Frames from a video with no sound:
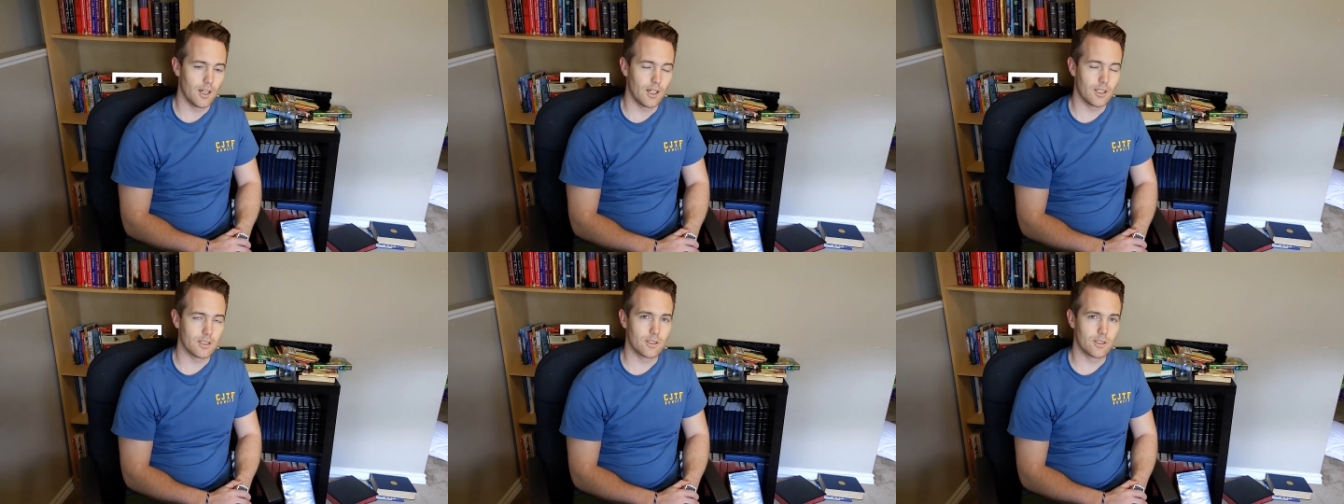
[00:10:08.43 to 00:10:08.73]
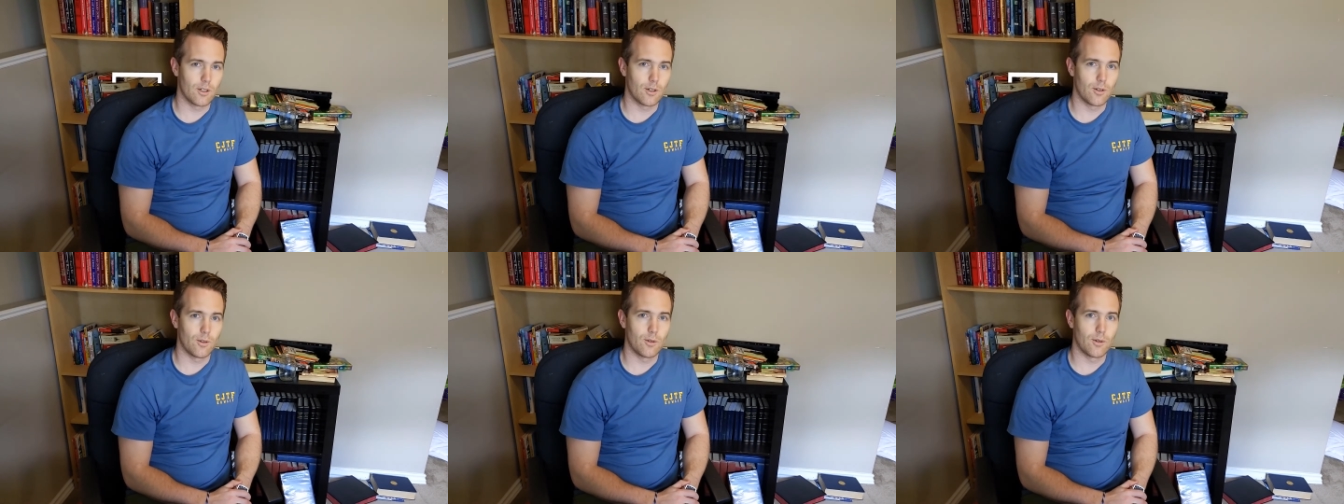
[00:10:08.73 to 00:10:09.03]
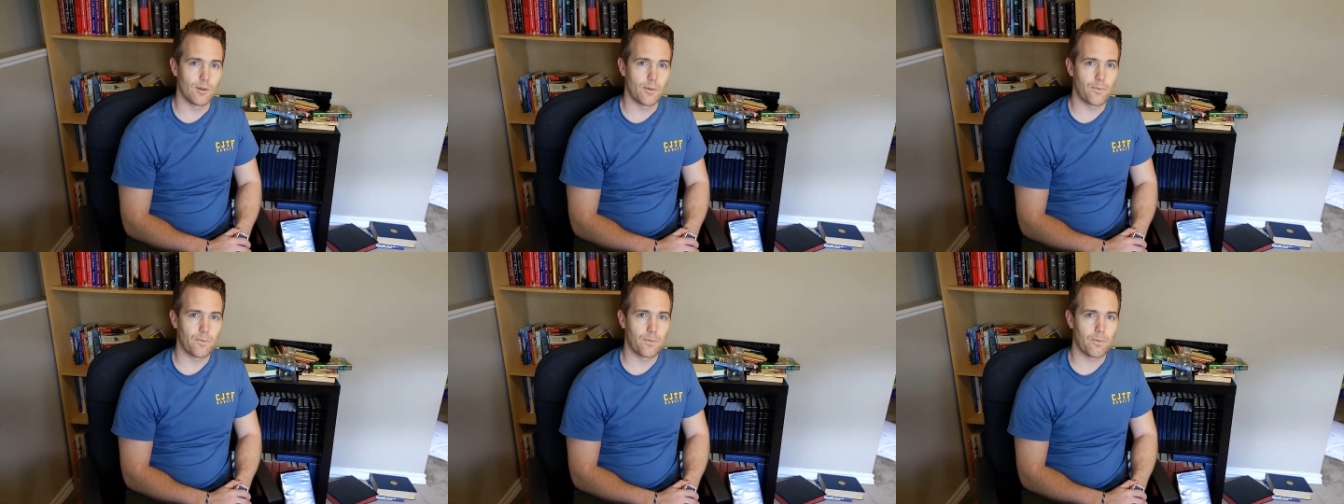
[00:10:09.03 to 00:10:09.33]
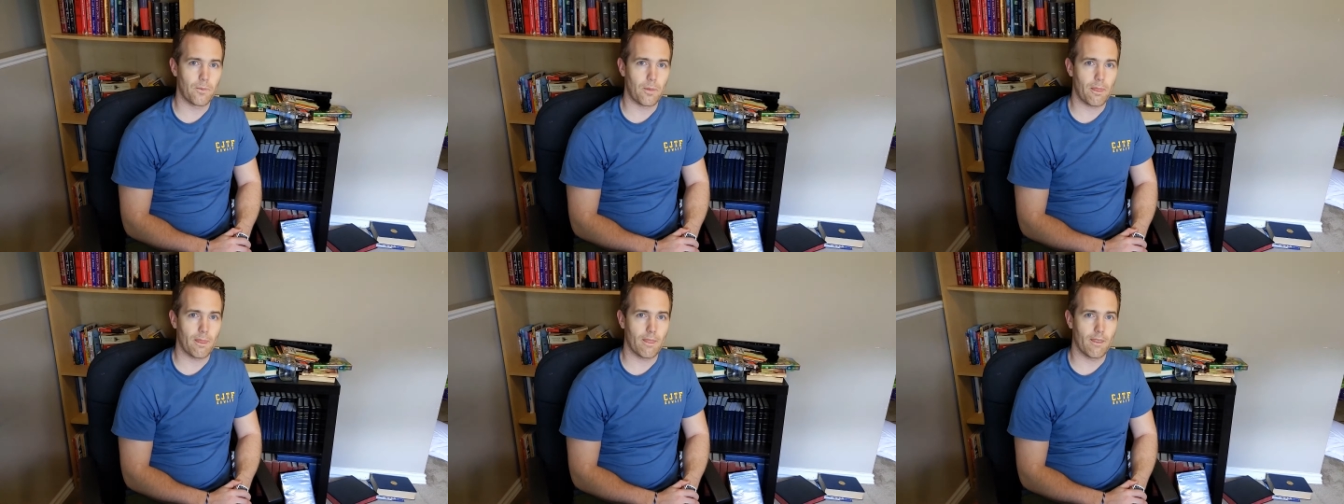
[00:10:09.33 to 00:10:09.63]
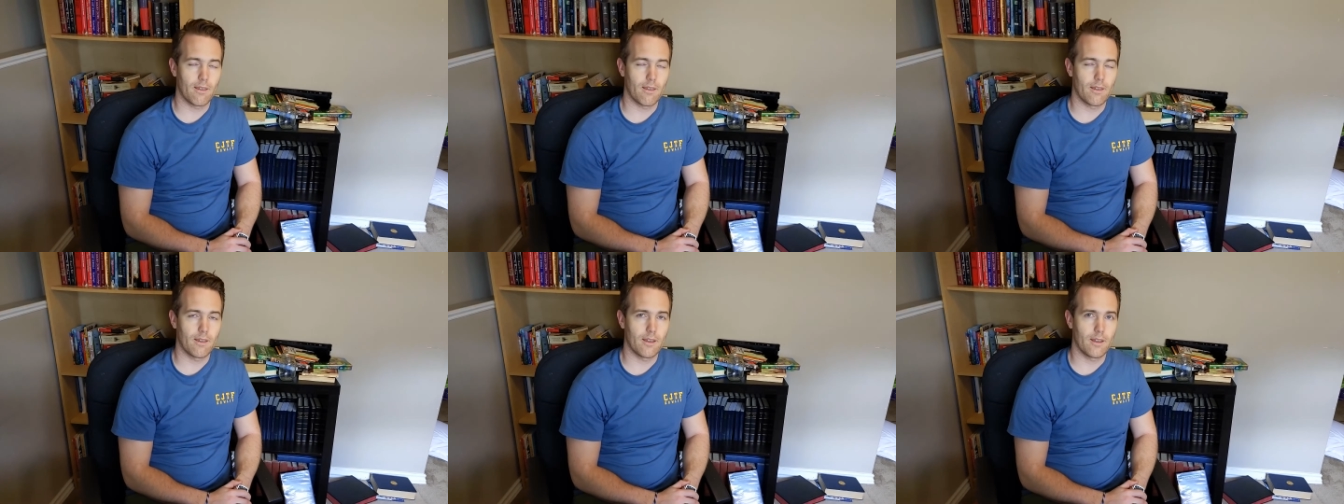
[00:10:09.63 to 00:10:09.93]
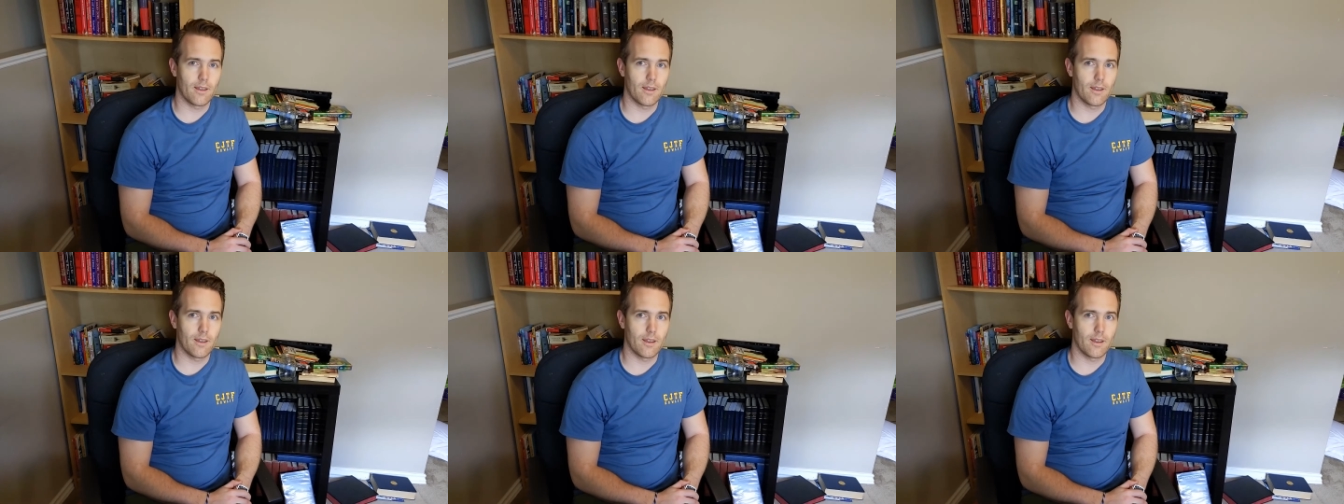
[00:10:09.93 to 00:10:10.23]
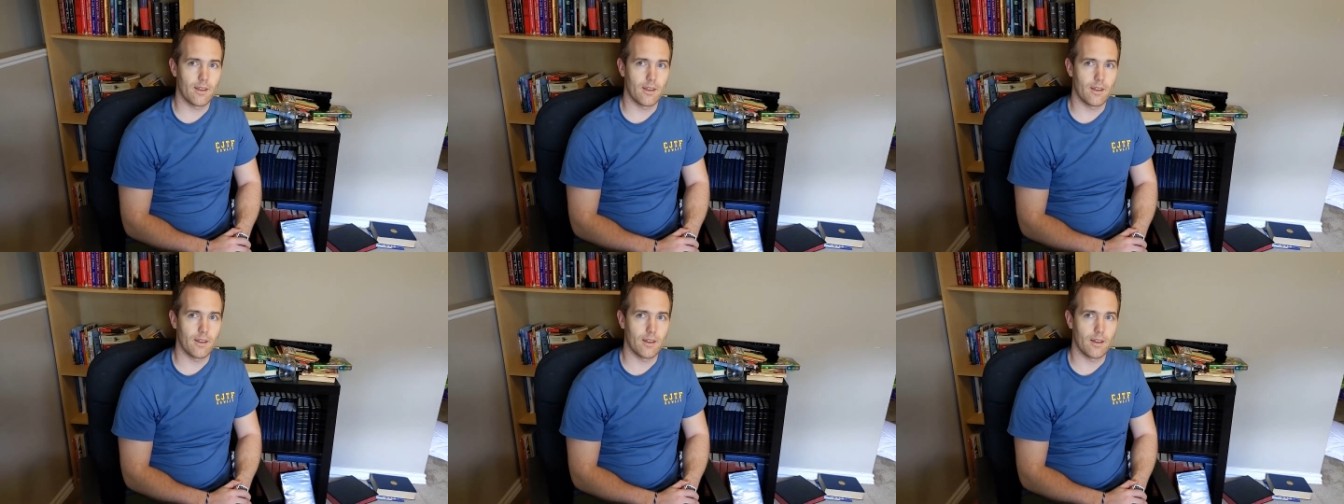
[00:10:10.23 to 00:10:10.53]
So
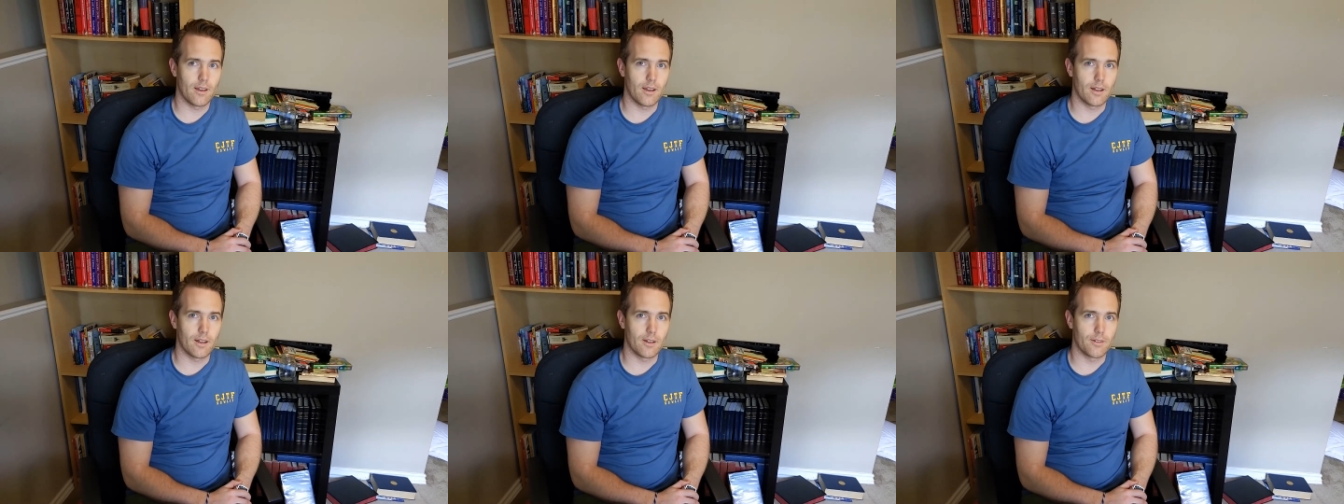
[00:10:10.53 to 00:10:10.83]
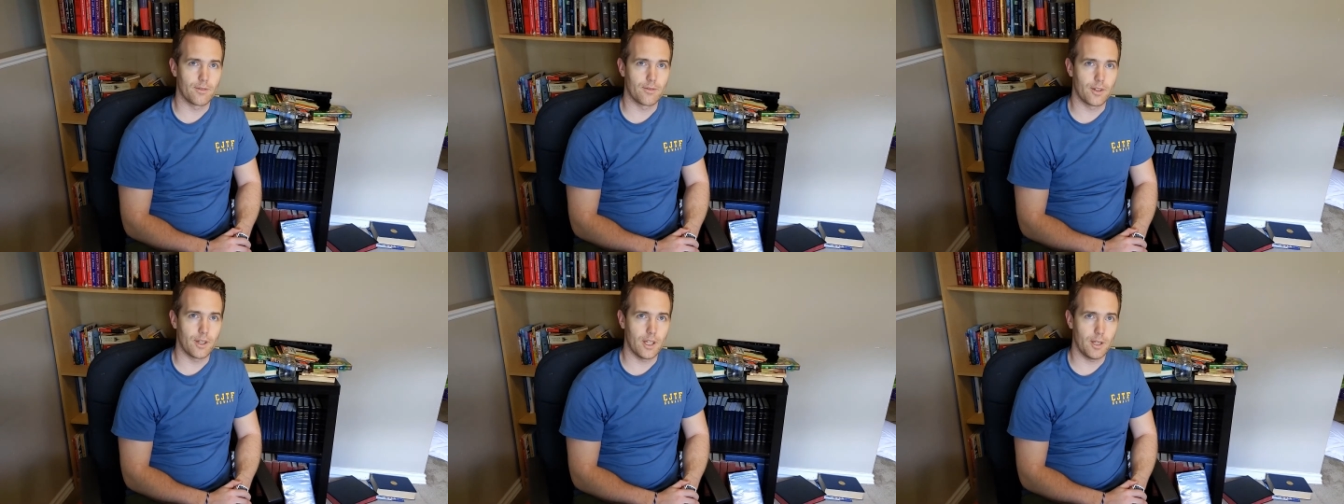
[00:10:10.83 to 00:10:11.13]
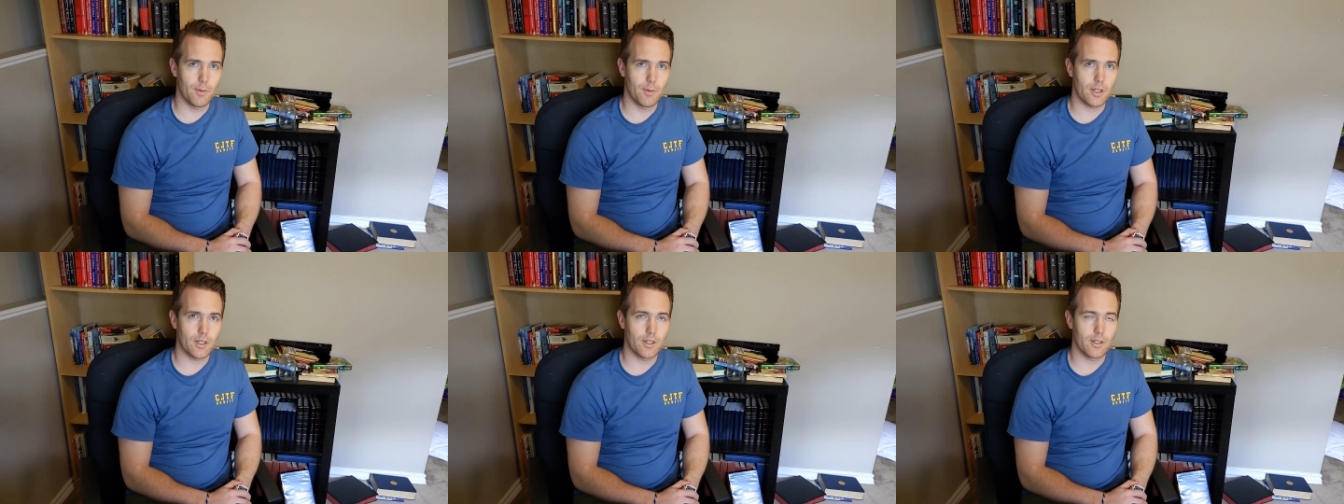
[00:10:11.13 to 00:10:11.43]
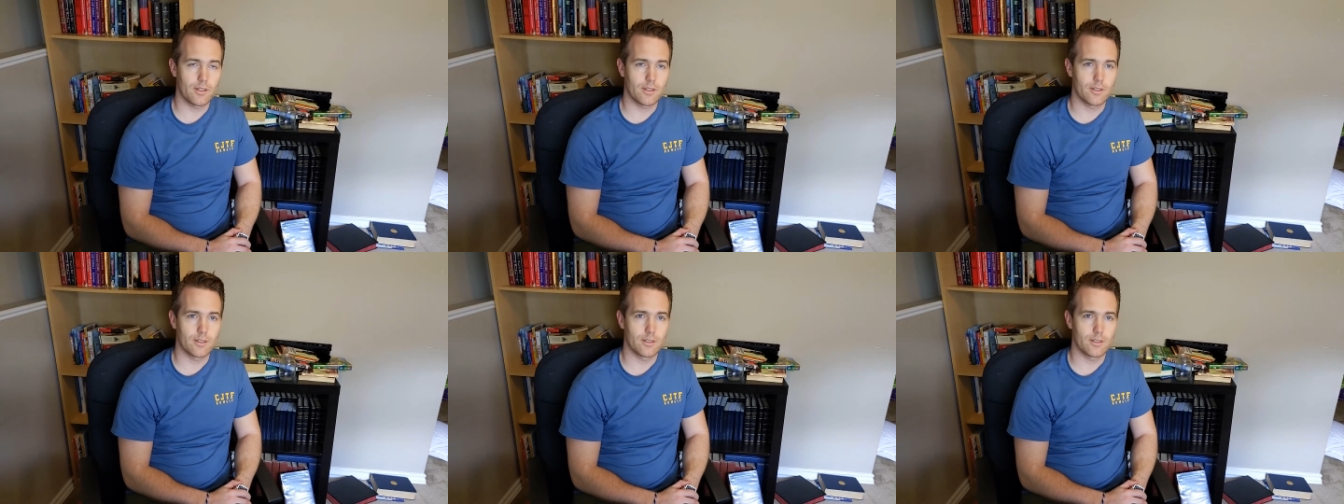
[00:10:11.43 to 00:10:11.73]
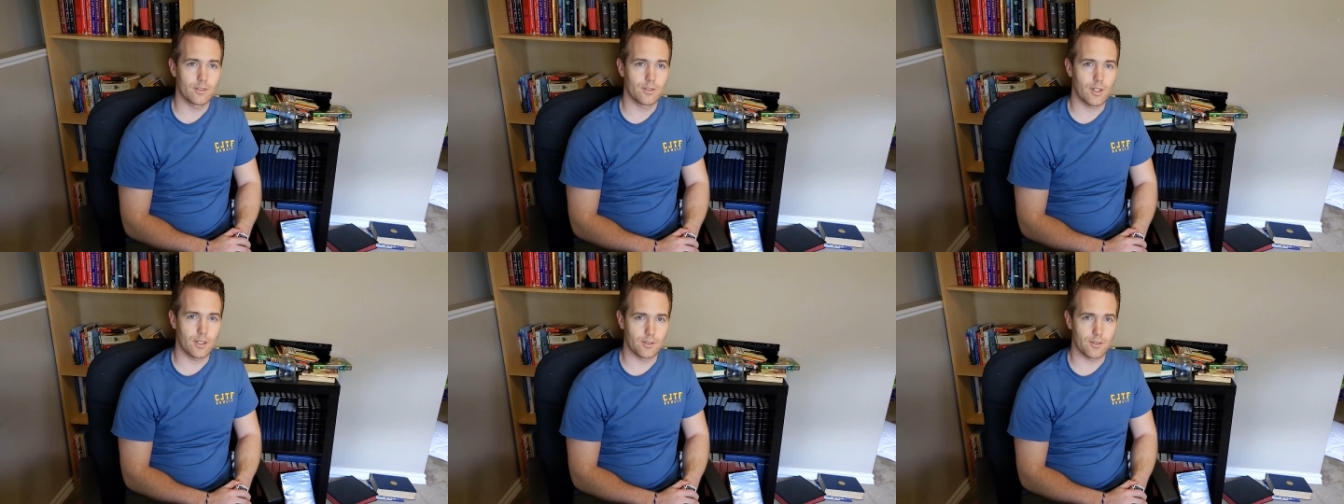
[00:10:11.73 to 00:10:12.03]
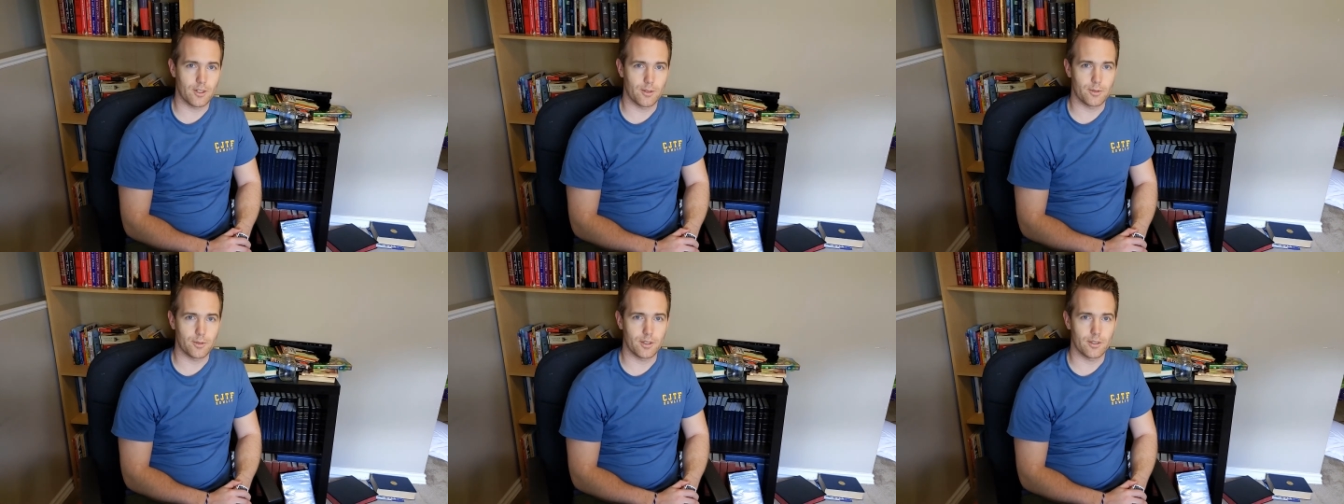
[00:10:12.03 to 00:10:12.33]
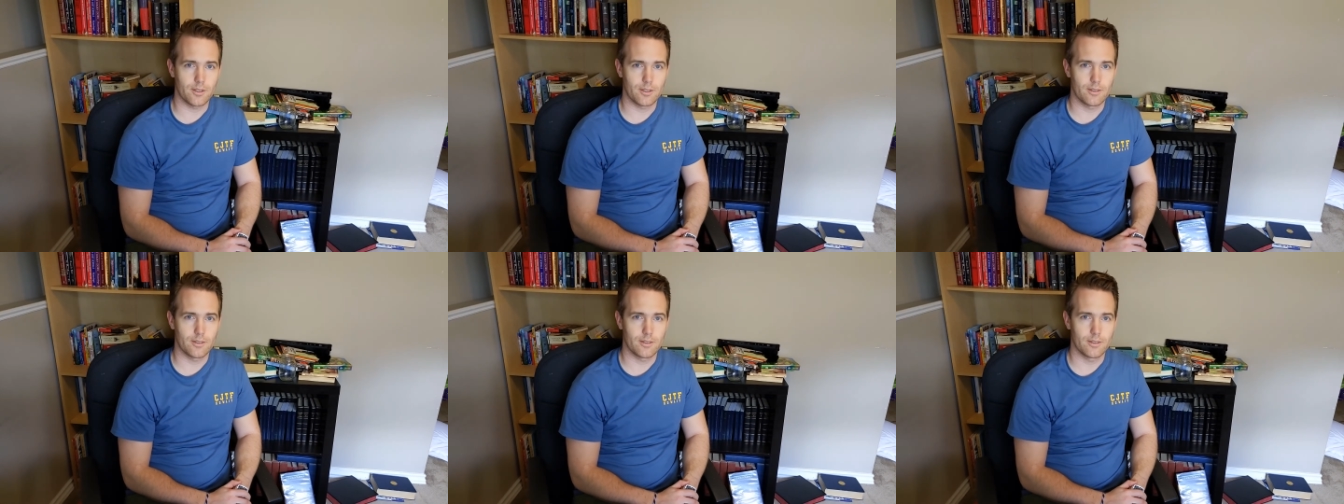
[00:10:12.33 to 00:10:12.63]
phonemic
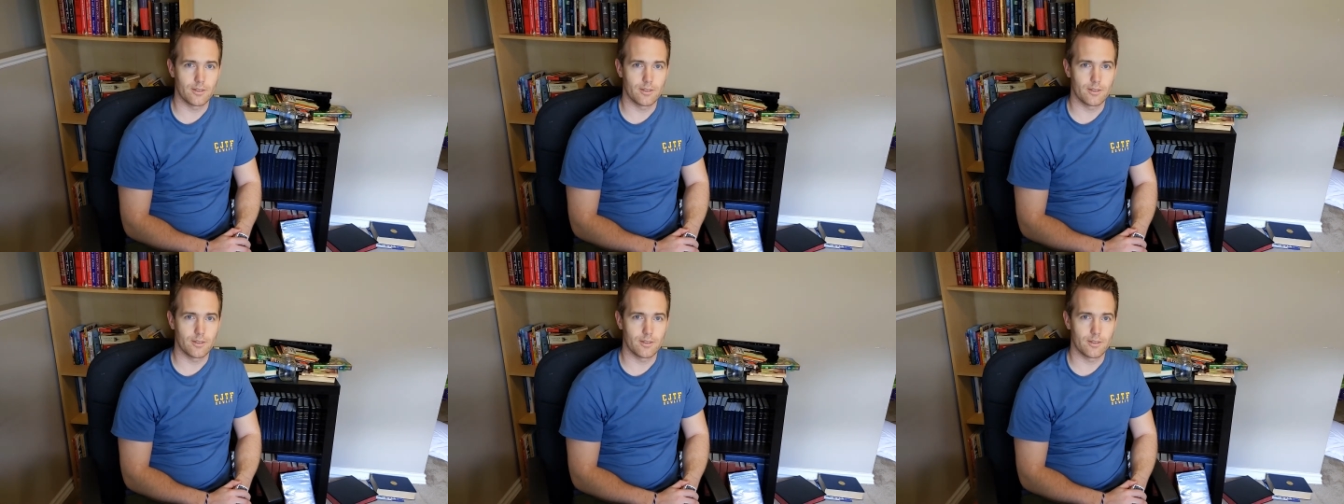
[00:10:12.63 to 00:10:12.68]
transcription